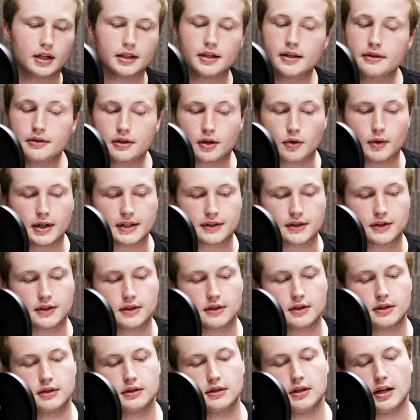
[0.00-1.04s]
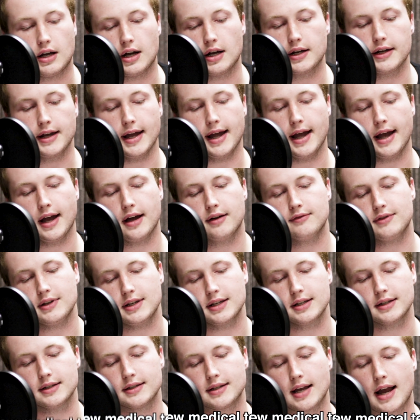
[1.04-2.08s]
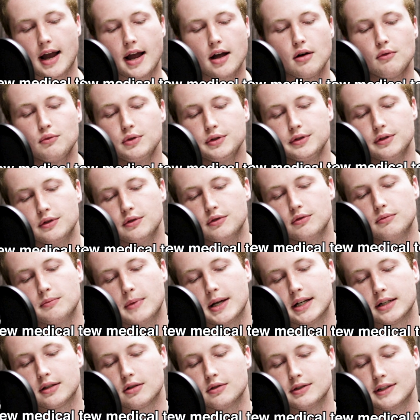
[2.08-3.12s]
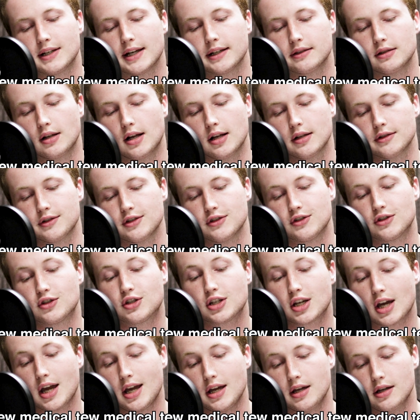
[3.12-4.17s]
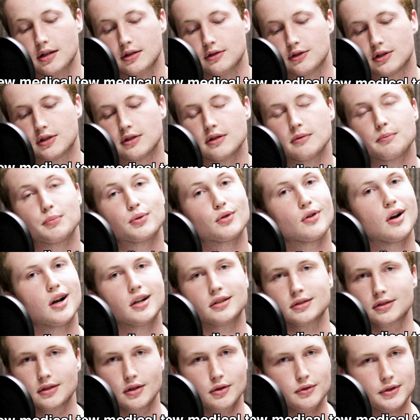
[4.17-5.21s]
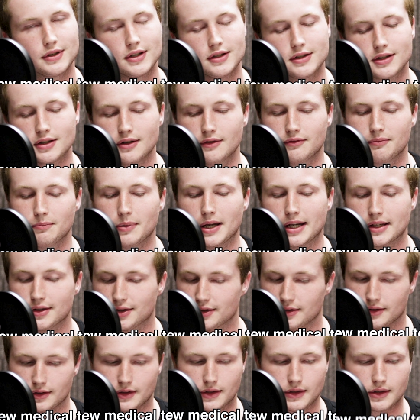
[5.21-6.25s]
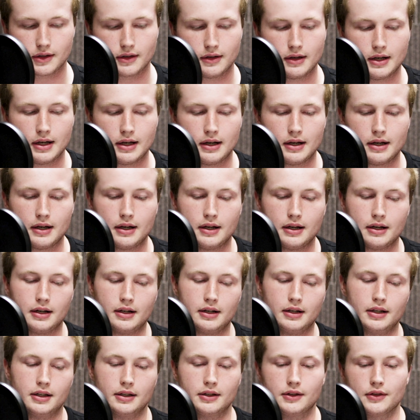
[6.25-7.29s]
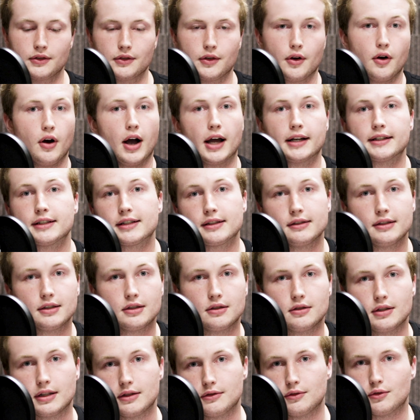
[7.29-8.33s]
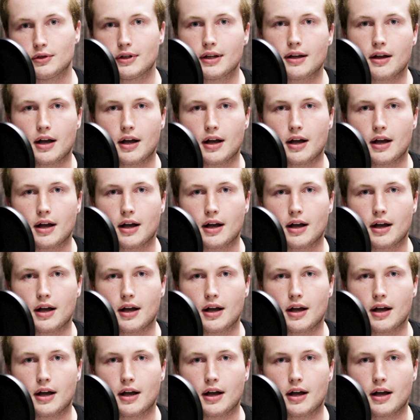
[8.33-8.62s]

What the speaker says: Another question I have is, how will new medical technologies change the prognosis of patients? So I did a little